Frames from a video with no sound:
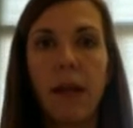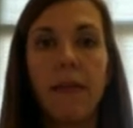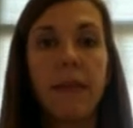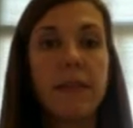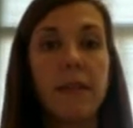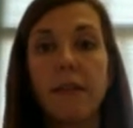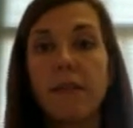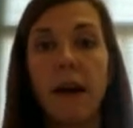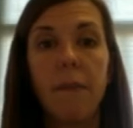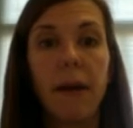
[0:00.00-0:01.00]
This does
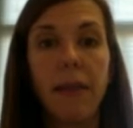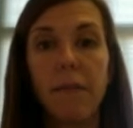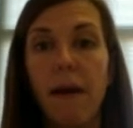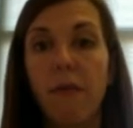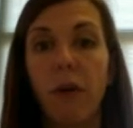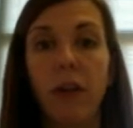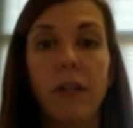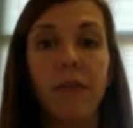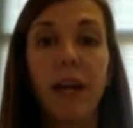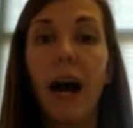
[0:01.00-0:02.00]
not make them have
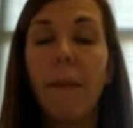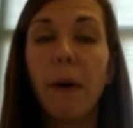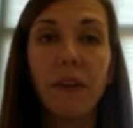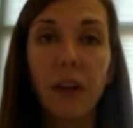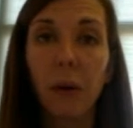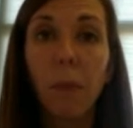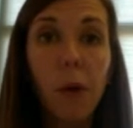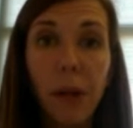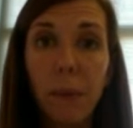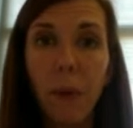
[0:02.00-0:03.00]
relatively high melting or
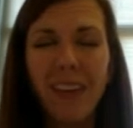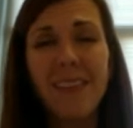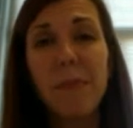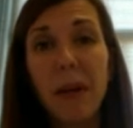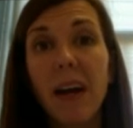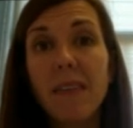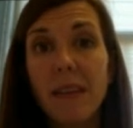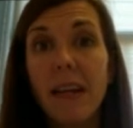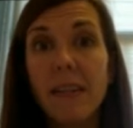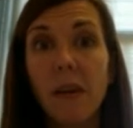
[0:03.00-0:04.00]
boiling points because it
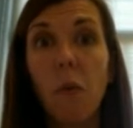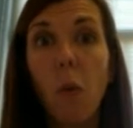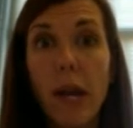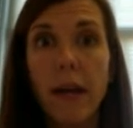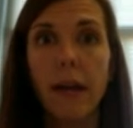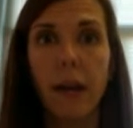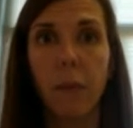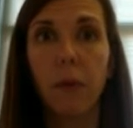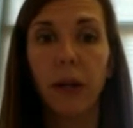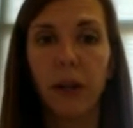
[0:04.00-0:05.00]
is a weak
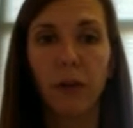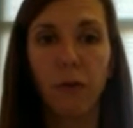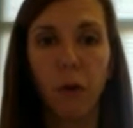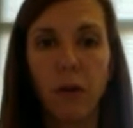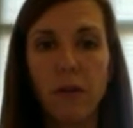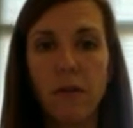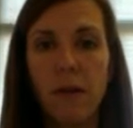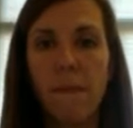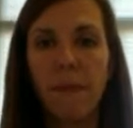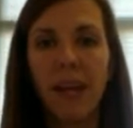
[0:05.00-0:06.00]
intermolecular force.
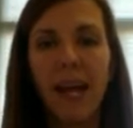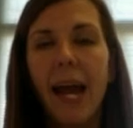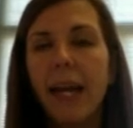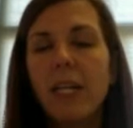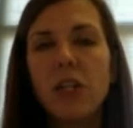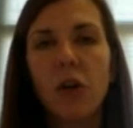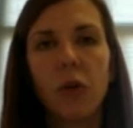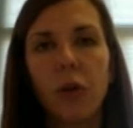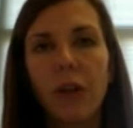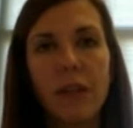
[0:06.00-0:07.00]
And in
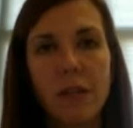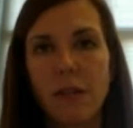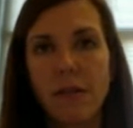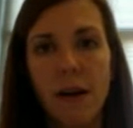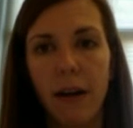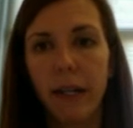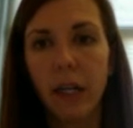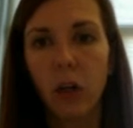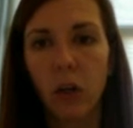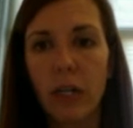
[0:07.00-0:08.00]
general, this does not
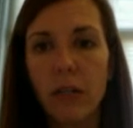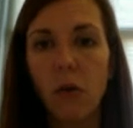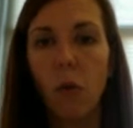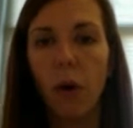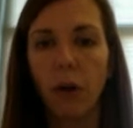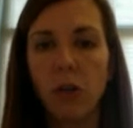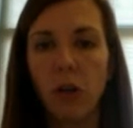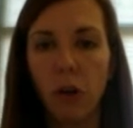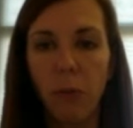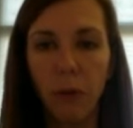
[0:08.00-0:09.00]
increase water
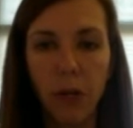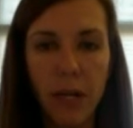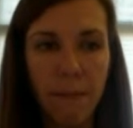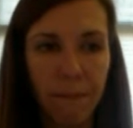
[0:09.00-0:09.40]
solubility.